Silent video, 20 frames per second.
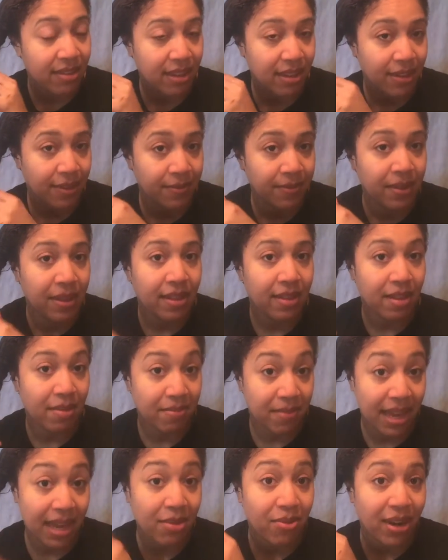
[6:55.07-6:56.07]
The
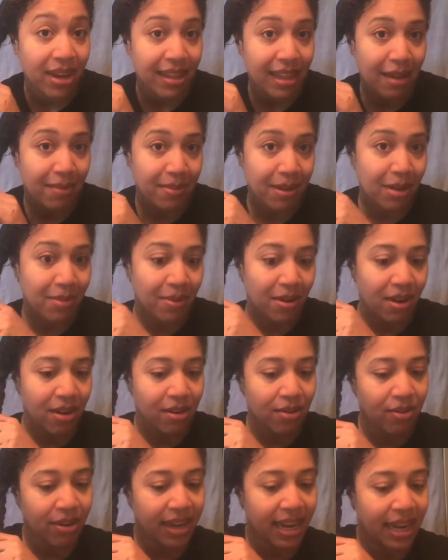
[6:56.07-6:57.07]
main way that Bell
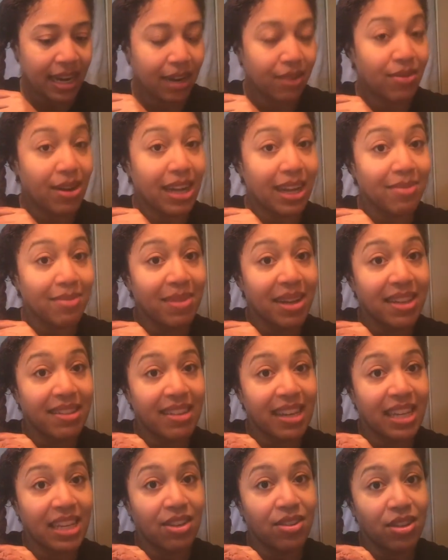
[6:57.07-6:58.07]
Bar Organic recommends
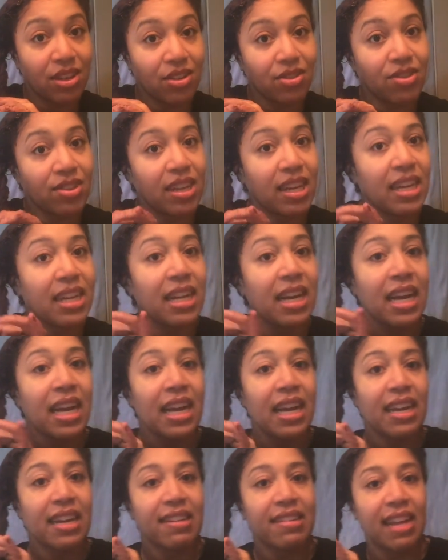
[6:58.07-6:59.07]
that you use it
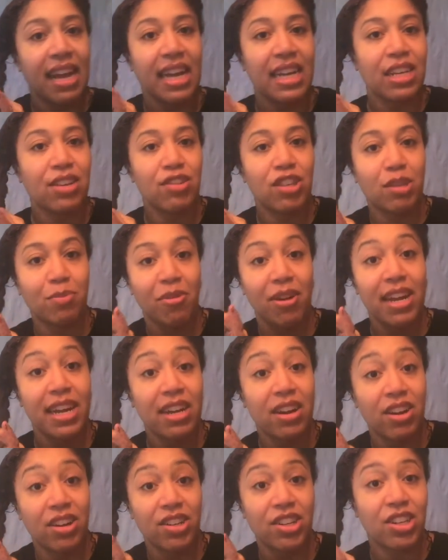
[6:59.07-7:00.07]
is that you spray
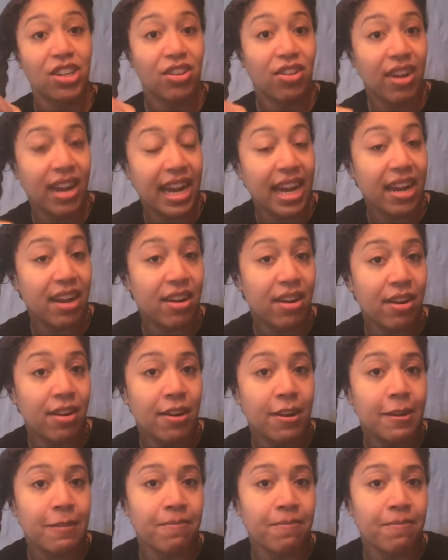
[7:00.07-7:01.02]
it onto your hair